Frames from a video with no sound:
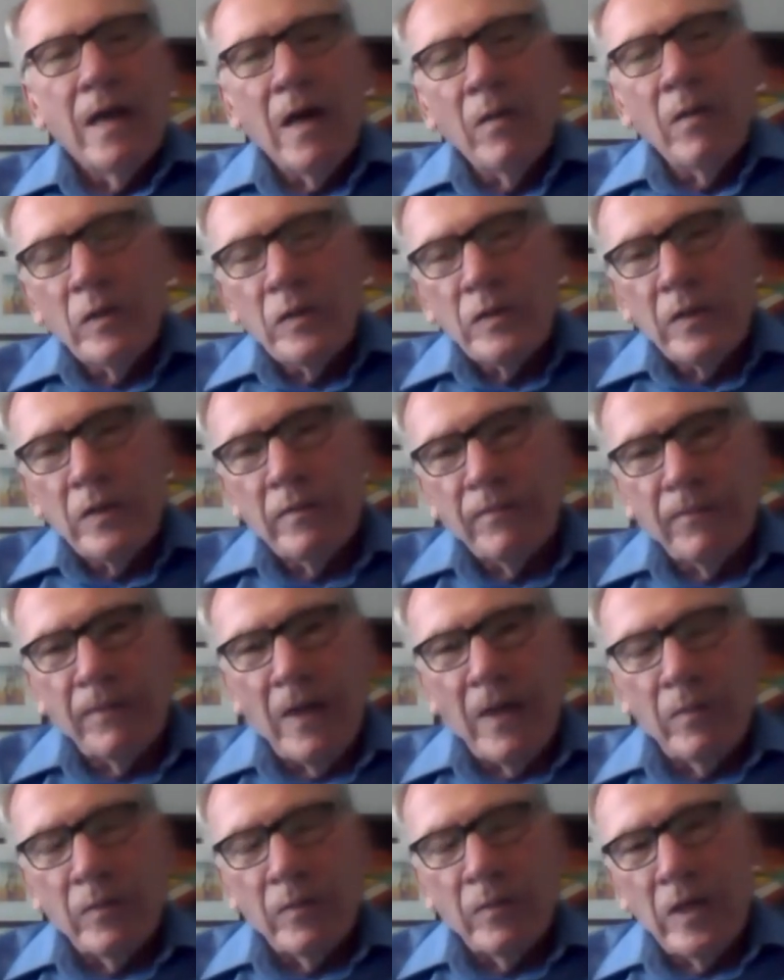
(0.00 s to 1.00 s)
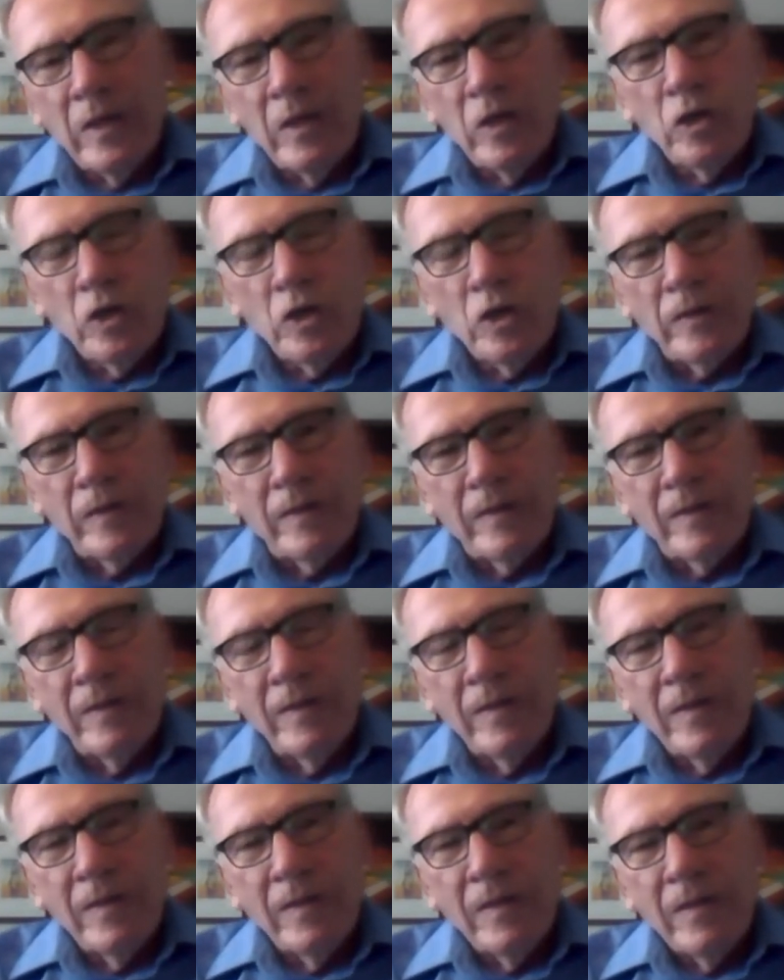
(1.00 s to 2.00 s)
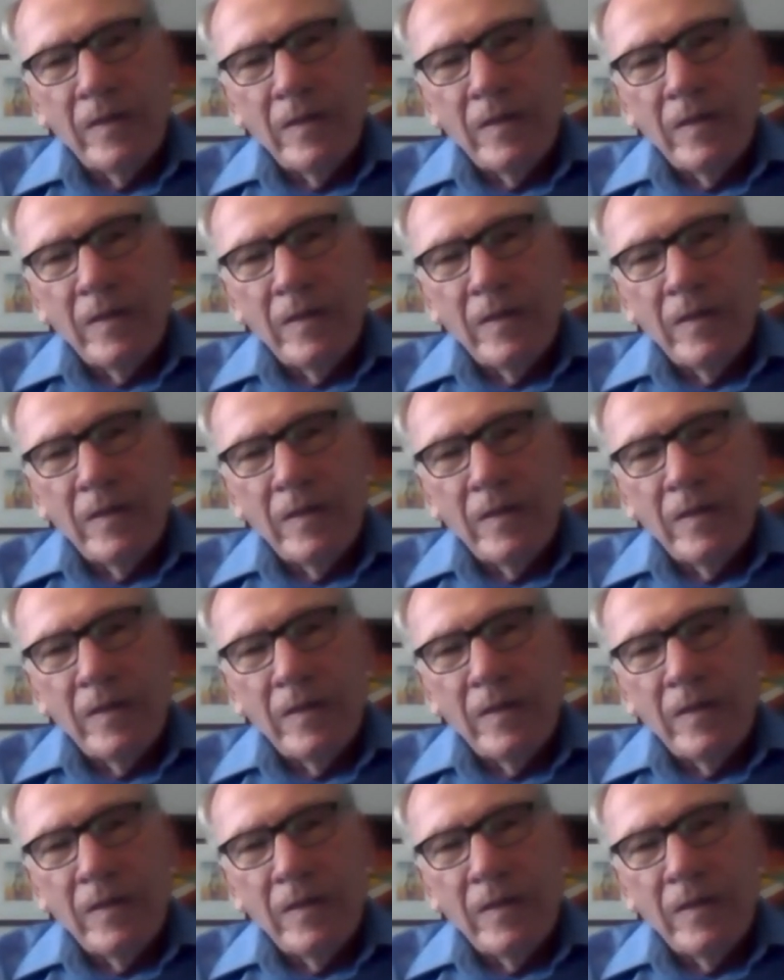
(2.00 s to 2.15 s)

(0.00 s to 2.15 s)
how does the foundation